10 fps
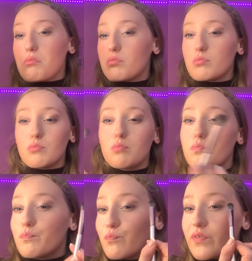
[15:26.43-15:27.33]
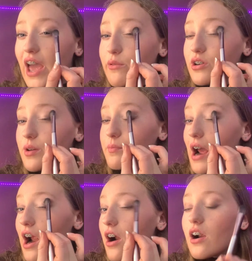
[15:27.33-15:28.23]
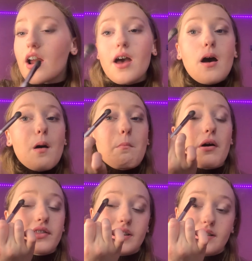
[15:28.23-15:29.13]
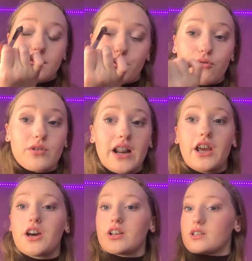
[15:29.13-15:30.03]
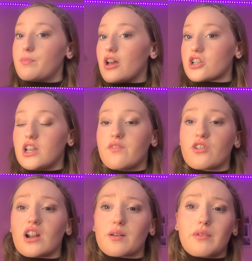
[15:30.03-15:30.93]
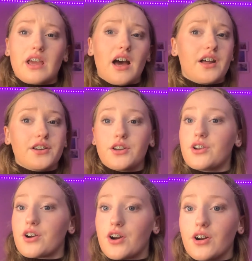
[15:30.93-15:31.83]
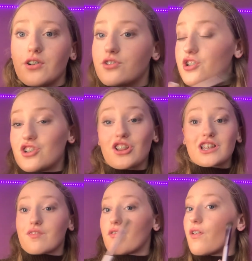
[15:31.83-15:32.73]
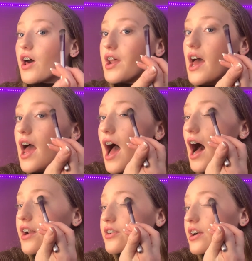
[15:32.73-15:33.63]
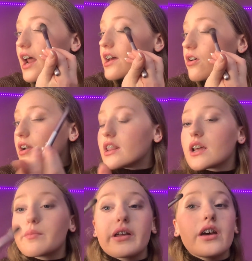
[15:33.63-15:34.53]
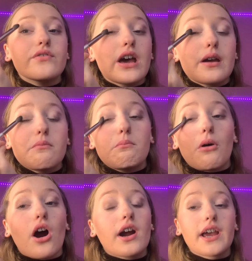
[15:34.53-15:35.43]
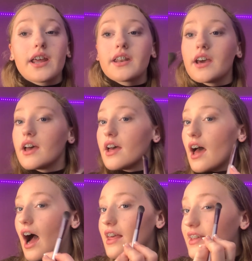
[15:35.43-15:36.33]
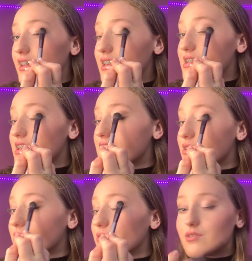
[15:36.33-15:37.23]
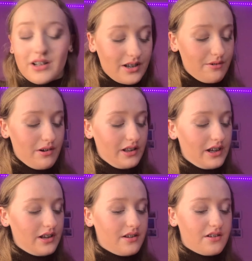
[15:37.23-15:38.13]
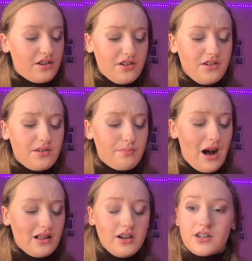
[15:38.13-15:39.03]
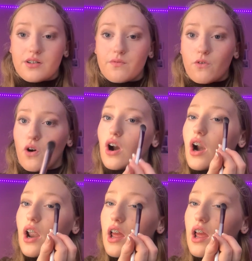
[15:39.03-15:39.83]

they would compare, but this is pretty good, especially if you're like me and you're just doing this for fun and you're kind of on a little bit of a bargain. I think this is really good palette for